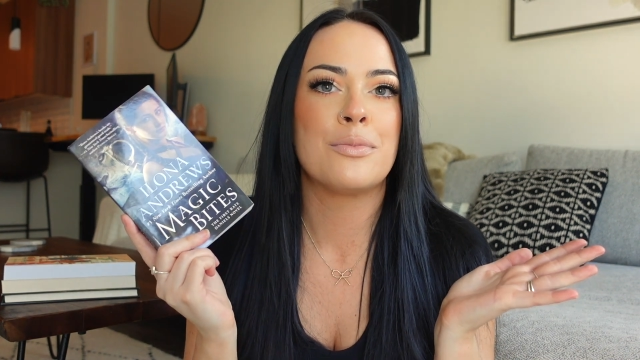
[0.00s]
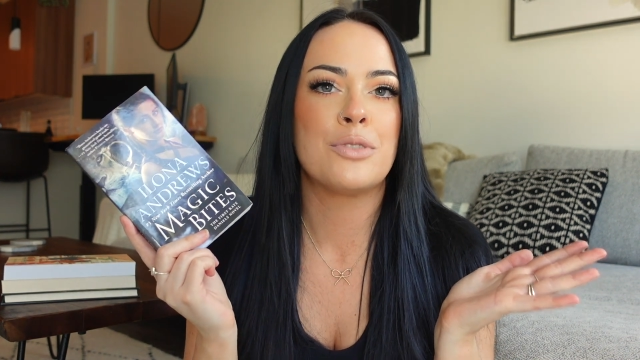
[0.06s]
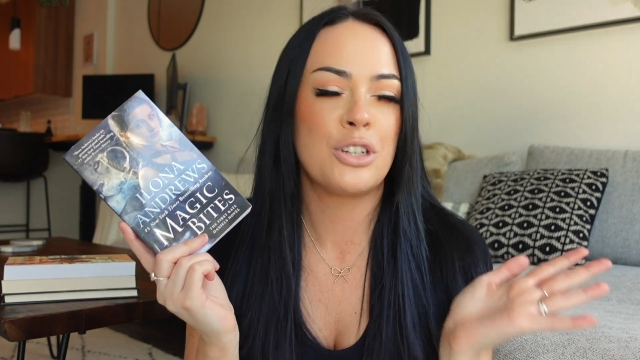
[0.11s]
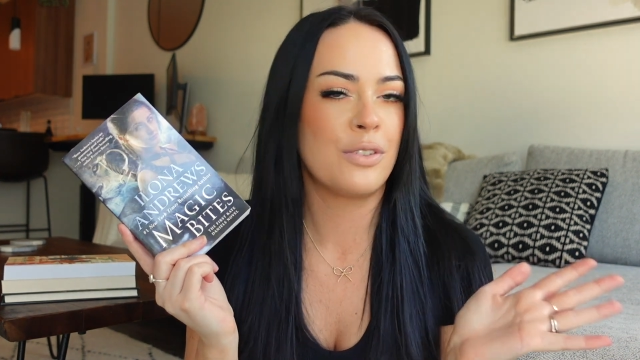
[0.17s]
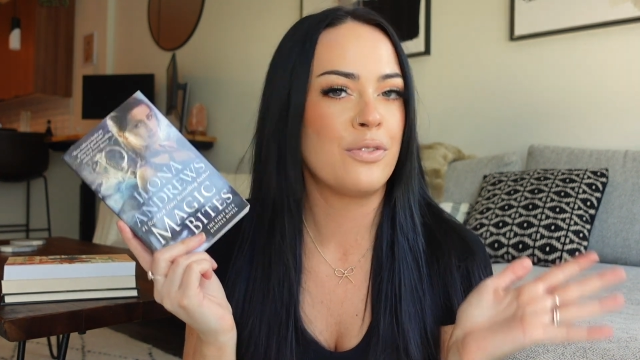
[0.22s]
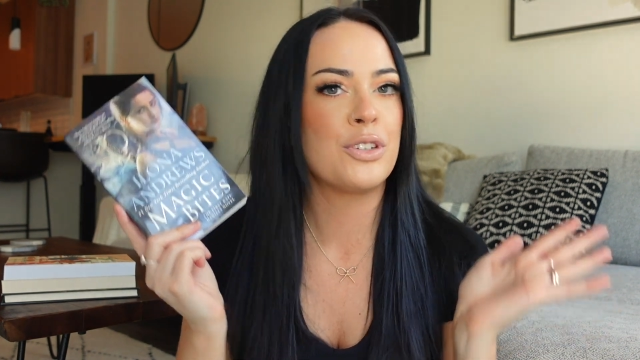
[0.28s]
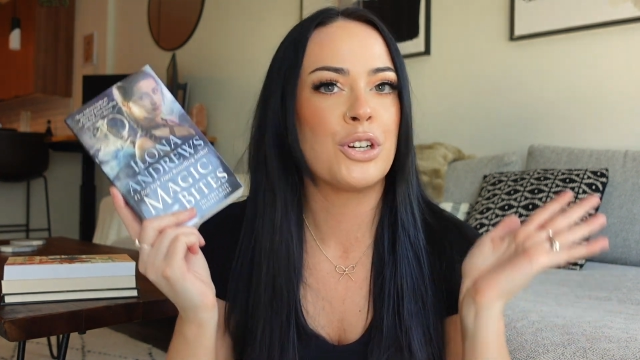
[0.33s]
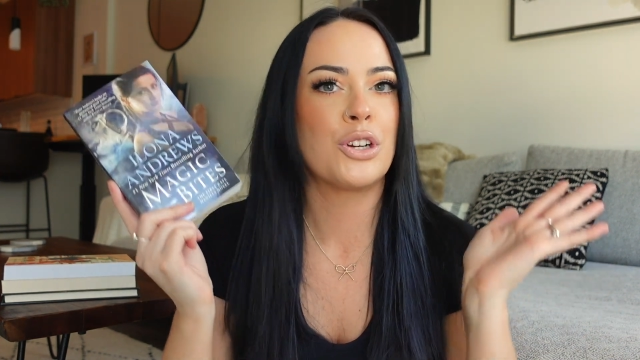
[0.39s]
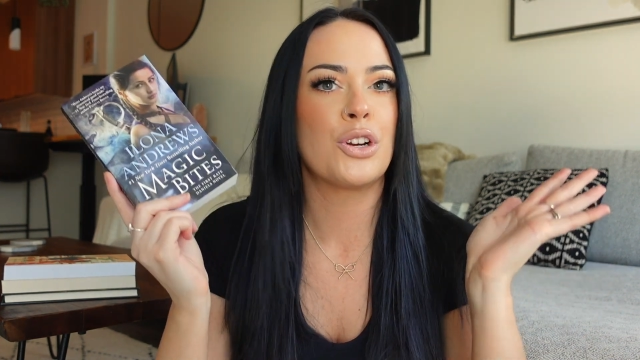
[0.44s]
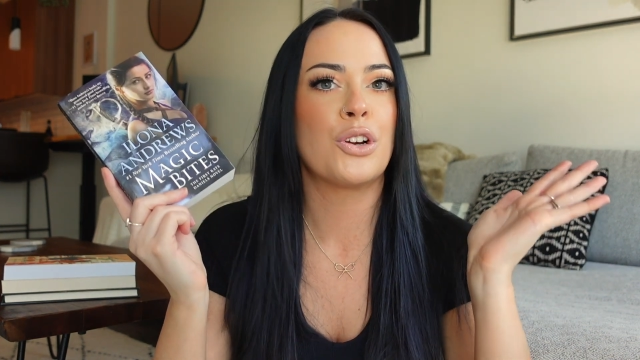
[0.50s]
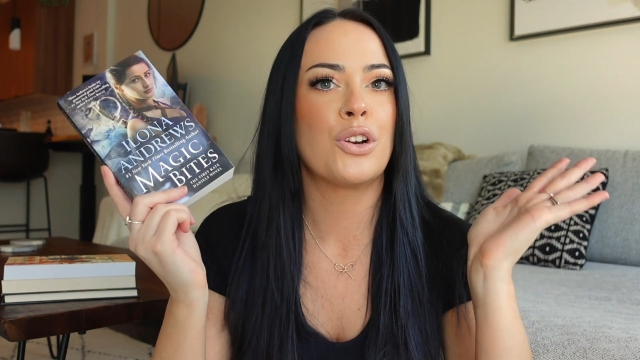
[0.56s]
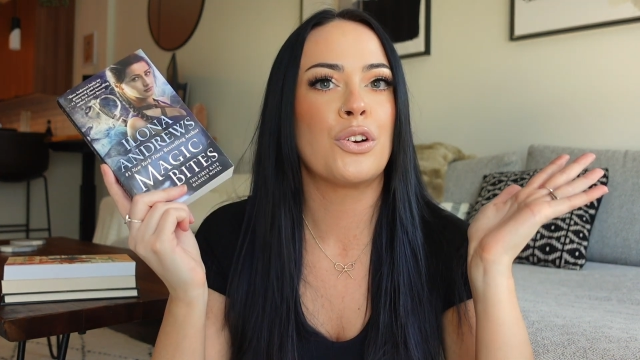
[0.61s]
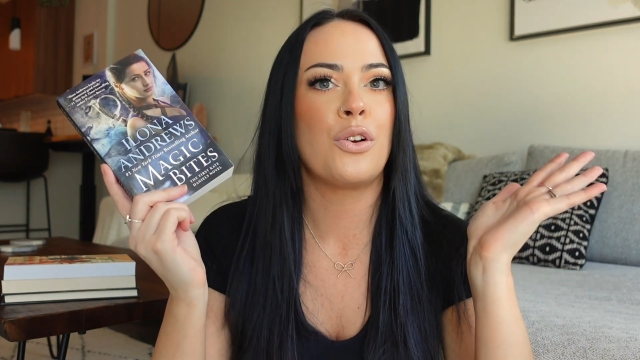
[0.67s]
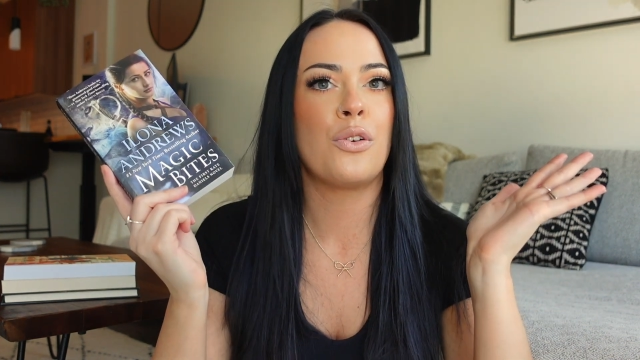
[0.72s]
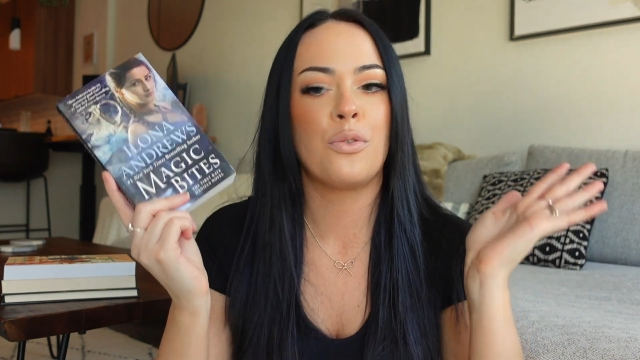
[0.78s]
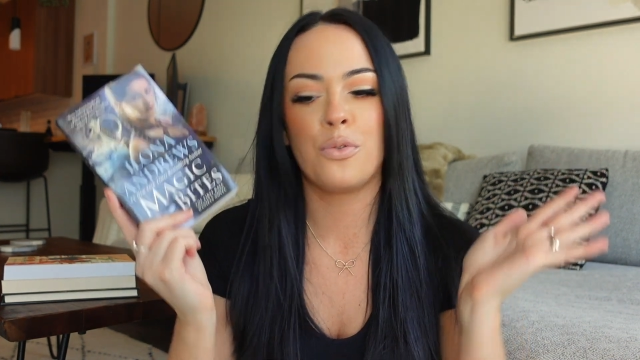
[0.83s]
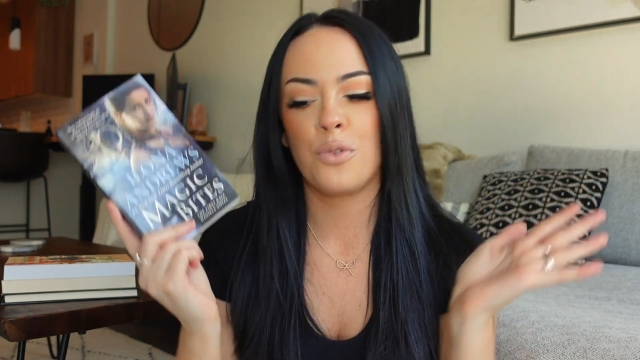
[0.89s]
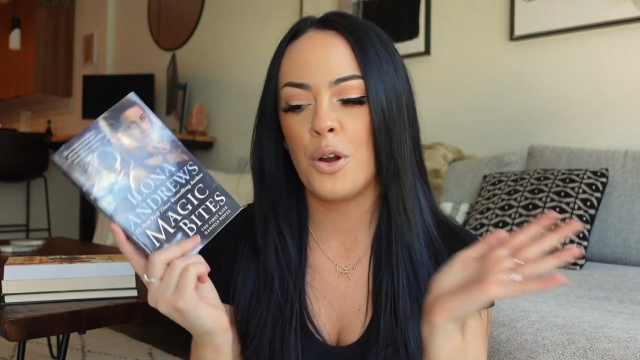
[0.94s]
shifter
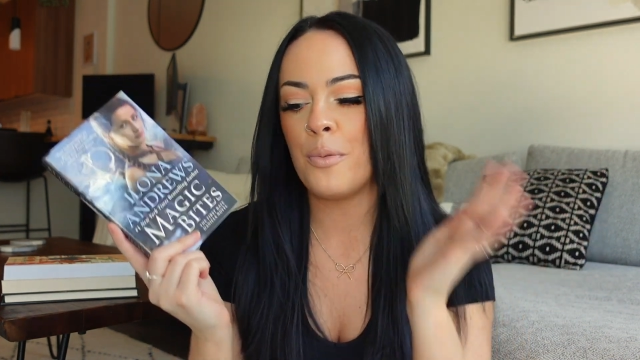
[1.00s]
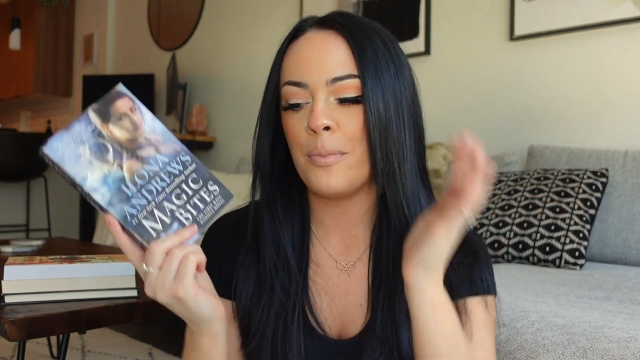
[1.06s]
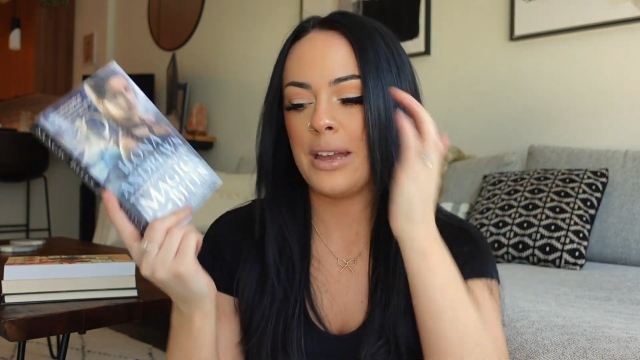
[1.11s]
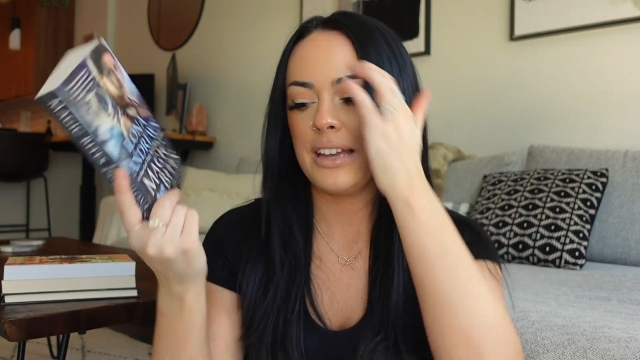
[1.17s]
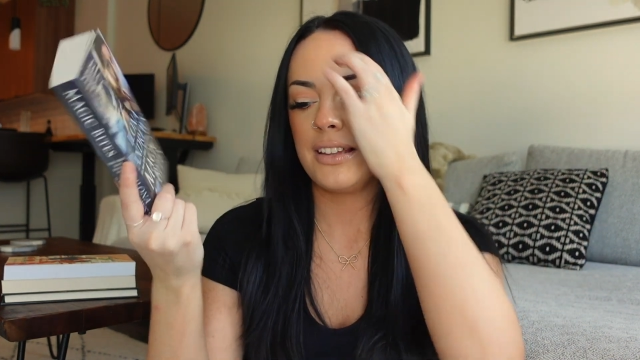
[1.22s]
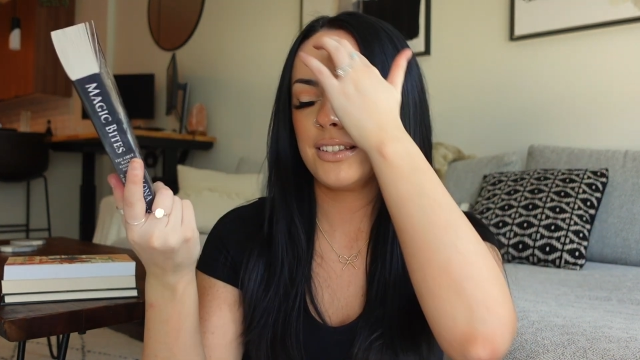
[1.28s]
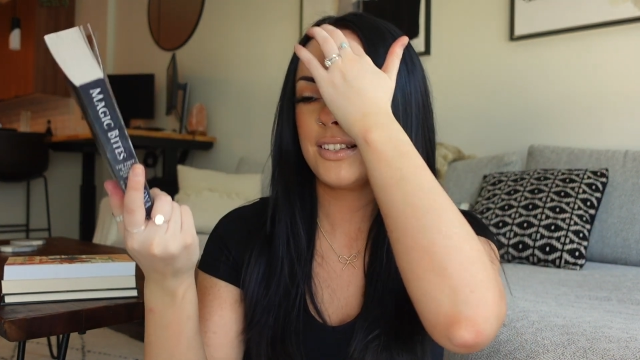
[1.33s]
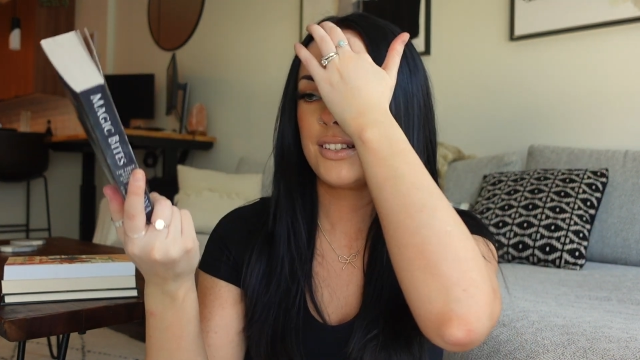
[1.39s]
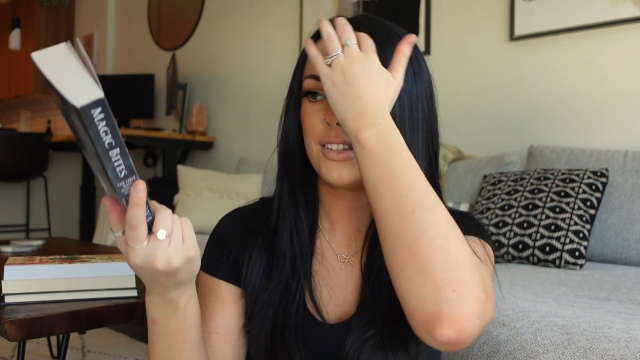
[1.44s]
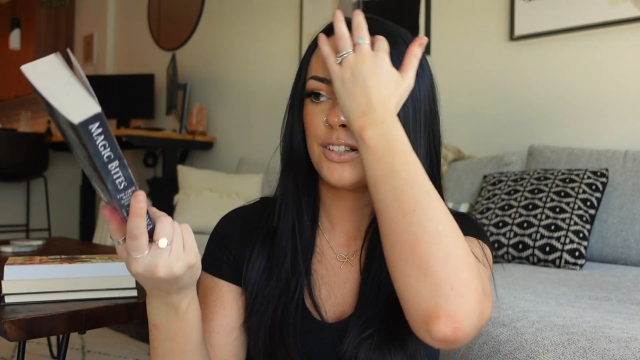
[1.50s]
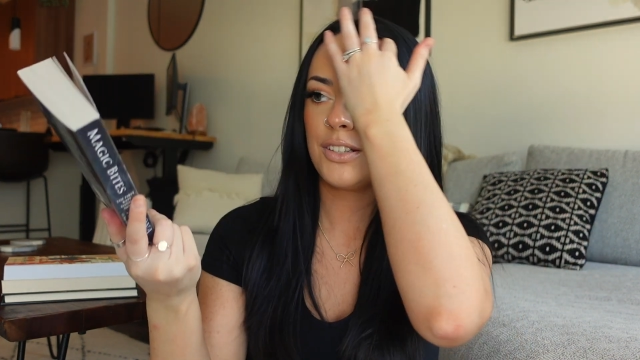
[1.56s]
romance.